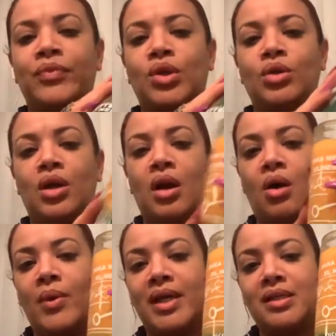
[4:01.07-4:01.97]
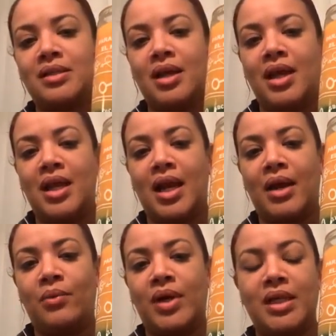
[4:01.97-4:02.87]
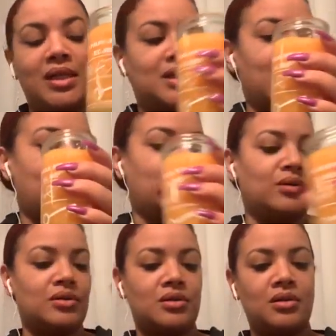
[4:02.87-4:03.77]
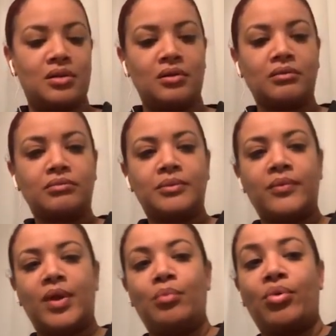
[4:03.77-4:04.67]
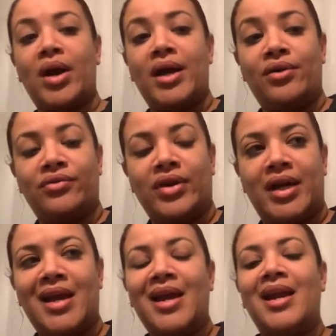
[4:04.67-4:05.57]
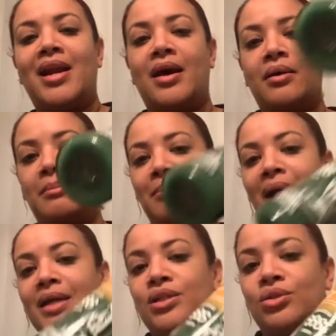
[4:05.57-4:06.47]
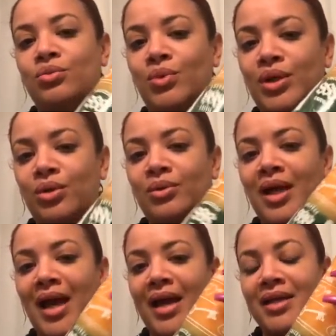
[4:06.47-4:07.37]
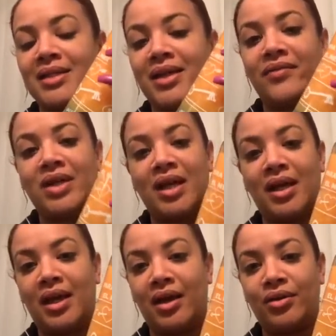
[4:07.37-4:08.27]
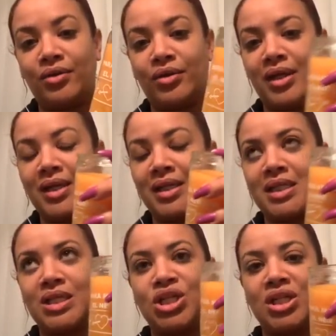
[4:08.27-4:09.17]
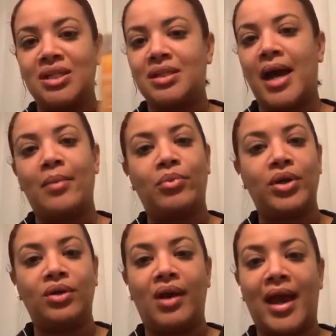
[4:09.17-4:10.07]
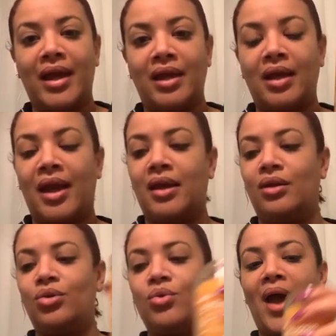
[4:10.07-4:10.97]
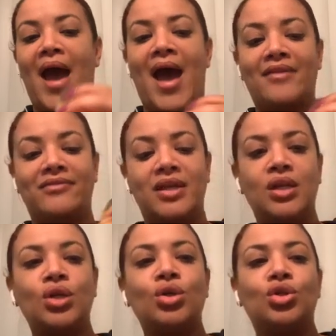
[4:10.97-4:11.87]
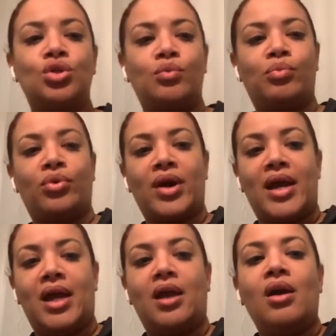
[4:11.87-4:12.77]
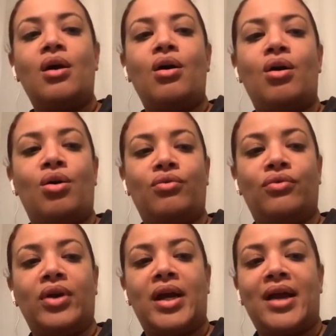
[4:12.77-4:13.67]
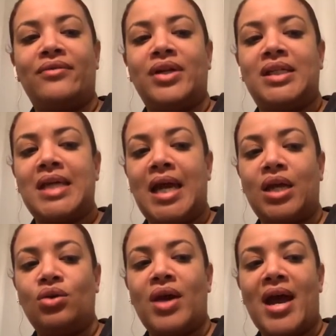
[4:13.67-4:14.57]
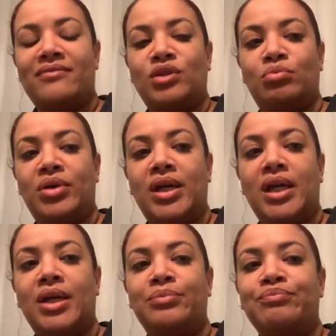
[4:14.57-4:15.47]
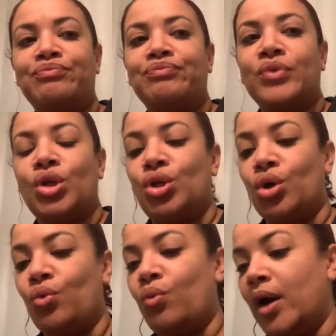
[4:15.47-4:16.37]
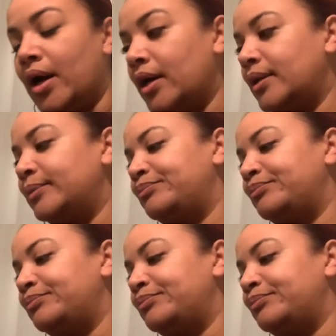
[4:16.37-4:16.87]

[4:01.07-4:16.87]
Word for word: You can always light one of these candles, pray over it. Now, mind you, when you light a seven day candle, it doesn't just stop when you light it. Like, you have to pray over it every day, you have to put in your work.